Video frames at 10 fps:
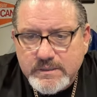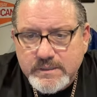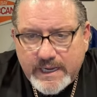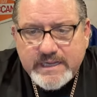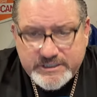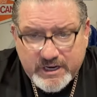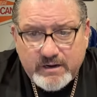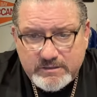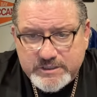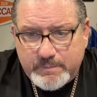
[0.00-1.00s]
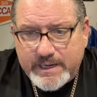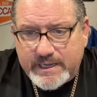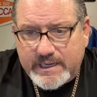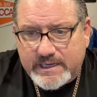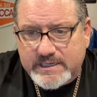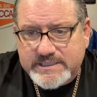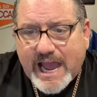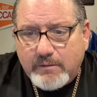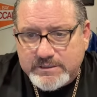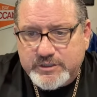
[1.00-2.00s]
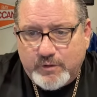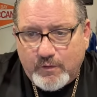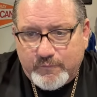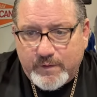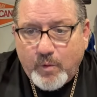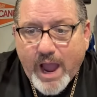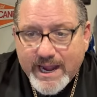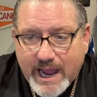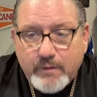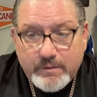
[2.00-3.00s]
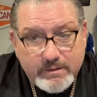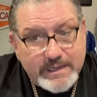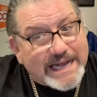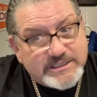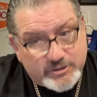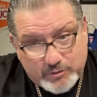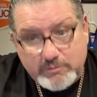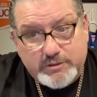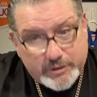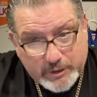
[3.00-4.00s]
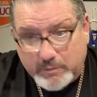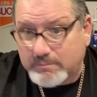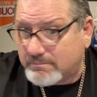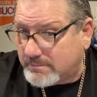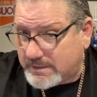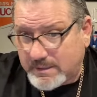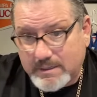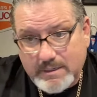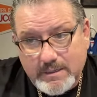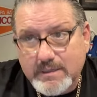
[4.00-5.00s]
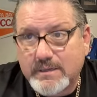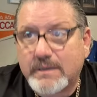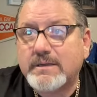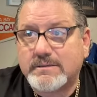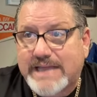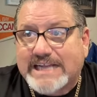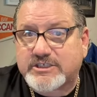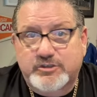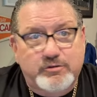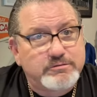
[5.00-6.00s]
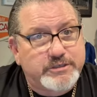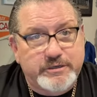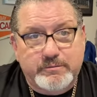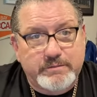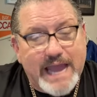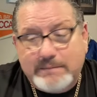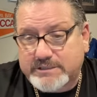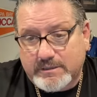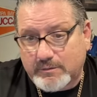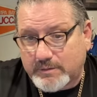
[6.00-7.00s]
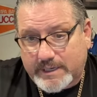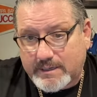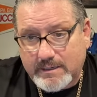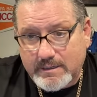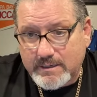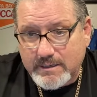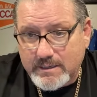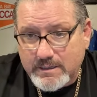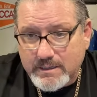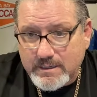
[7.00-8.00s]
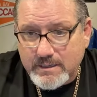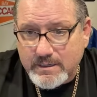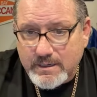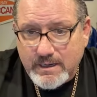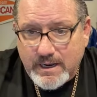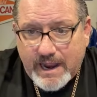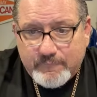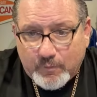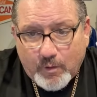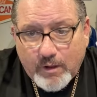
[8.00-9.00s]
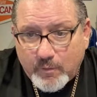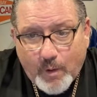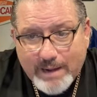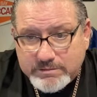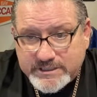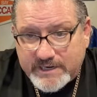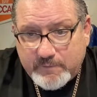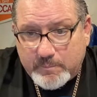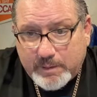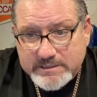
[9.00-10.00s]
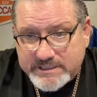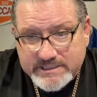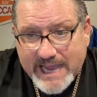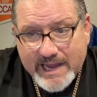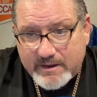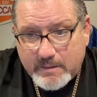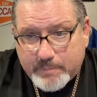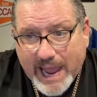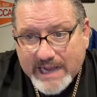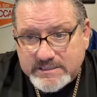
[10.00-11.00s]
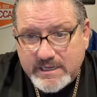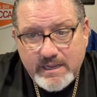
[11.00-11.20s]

And he's younger. Smitty is Howie's trophy wideout. That's true too. That's true too. Absolutely. After all the wide receiver busts he's had in the past,